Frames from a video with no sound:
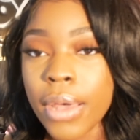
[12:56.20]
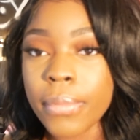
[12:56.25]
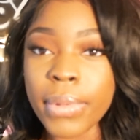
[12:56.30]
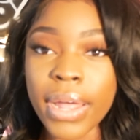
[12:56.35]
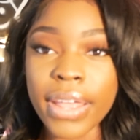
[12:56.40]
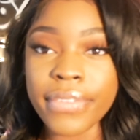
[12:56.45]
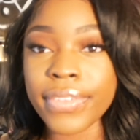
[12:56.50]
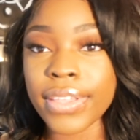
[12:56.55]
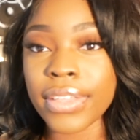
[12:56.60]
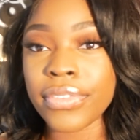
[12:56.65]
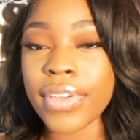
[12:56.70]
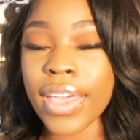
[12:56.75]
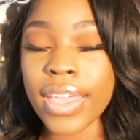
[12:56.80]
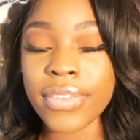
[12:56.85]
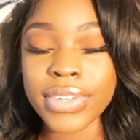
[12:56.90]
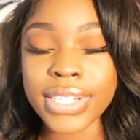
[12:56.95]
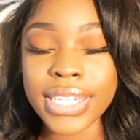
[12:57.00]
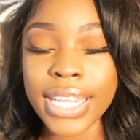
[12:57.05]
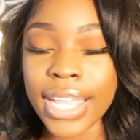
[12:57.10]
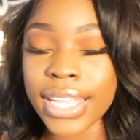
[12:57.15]
but I think for
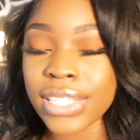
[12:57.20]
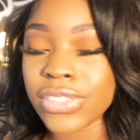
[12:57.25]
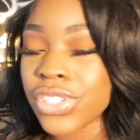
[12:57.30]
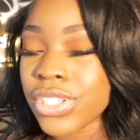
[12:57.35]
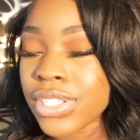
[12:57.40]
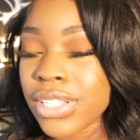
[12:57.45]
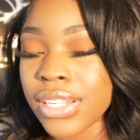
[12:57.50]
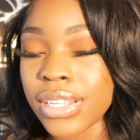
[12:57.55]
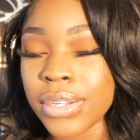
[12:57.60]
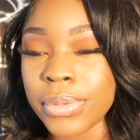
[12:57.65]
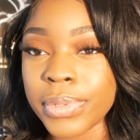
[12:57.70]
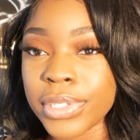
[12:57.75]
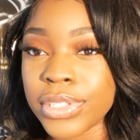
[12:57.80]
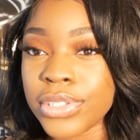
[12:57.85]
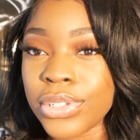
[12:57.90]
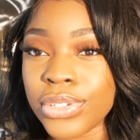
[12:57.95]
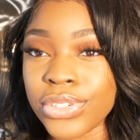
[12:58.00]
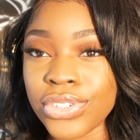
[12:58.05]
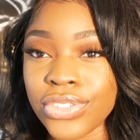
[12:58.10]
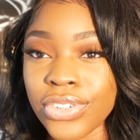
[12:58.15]
everyday it's just a little bit
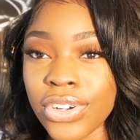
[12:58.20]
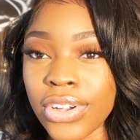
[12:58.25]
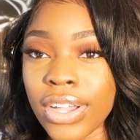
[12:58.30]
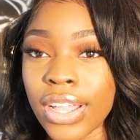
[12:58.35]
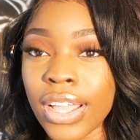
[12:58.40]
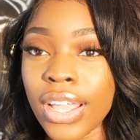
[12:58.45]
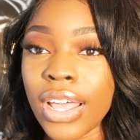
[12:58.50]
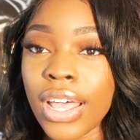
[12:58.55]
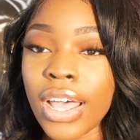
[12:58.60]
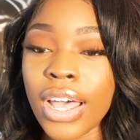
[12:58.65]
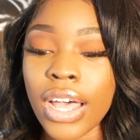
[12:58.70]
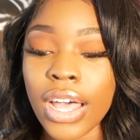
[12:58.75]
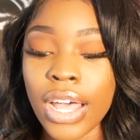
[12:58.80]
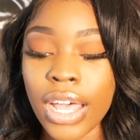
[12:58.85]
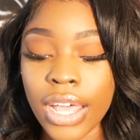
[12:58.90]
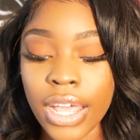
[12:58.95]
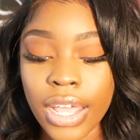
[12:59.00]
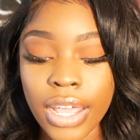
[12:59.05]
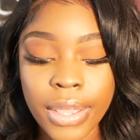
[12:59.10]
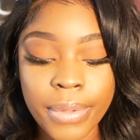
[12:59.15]
too strong.
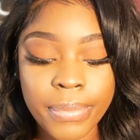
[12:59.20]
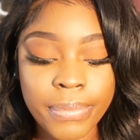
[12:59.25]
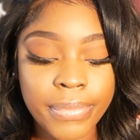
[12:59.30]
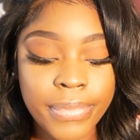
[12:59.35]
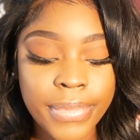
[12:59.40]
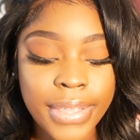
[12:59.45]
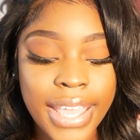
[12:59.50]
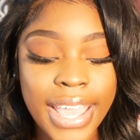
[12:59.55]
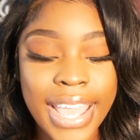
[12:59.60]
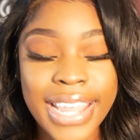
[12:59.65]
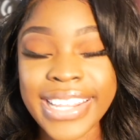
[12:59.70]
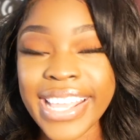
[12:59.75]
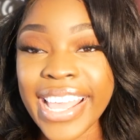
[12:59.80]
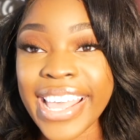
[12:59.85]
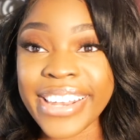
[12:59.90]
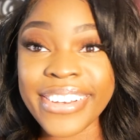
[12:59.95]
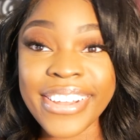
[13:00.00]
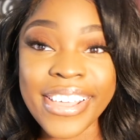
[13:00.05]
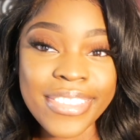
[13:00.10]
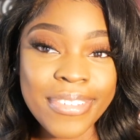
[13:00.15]
And
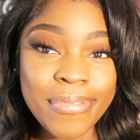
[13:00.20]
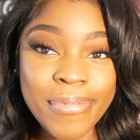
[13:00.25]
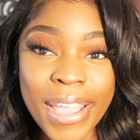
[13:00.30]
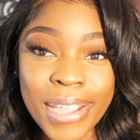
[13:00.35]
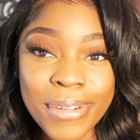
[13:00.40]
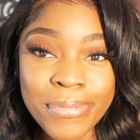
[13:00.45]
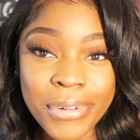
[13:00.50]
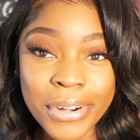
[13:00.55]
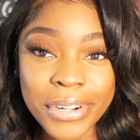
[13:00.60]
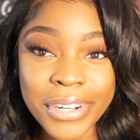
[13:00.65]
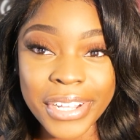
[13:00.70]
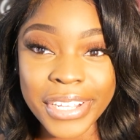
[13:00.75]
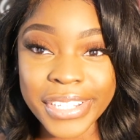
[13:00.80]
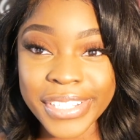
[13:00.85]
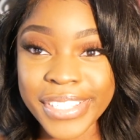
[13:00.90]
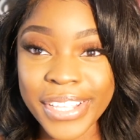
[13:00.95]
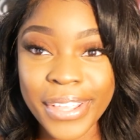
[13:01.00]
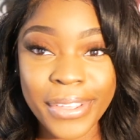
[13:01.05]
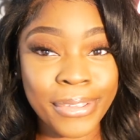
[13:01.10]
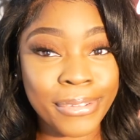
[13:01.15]
yeah, another MAC
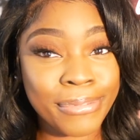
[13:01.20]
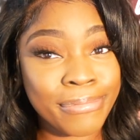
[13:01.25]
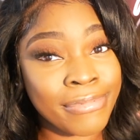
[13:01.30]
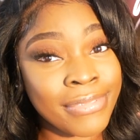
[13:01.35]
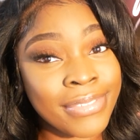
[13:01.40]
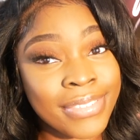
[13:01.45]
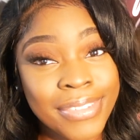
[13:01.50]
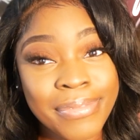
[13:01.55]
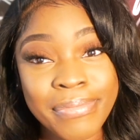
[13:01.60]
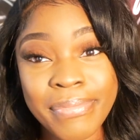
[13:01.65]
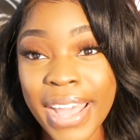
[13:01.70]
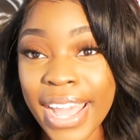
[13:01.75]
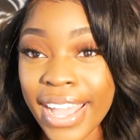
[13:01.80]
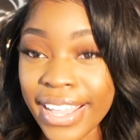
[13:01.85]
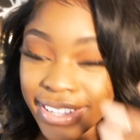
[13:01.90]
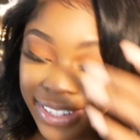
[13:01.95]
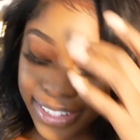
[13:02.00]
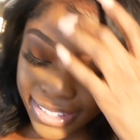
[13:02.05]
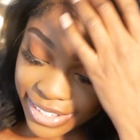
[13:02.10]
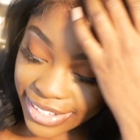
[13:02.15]
product. So
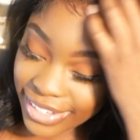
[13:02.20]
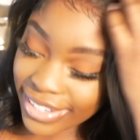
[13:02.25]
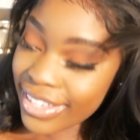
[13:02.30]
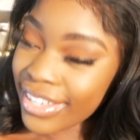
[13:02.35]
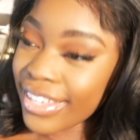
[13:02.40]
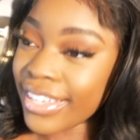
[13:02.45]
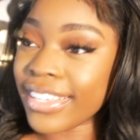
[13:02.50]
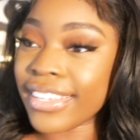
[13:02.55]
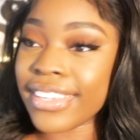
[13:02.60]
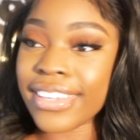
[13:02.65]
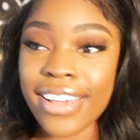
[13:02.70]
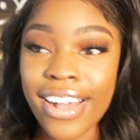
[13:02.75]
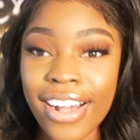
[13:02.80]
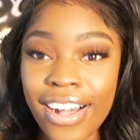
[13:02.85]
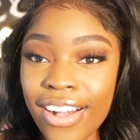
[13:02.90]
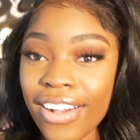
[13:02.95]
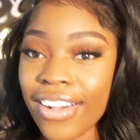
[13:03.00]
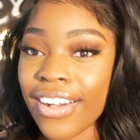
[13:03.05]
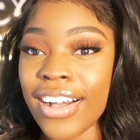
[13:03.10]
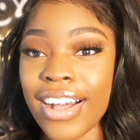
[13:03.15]
MAC,
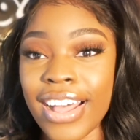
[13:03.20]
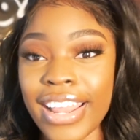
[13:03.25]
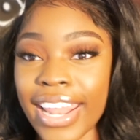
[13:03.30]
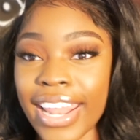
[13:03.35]
y'all are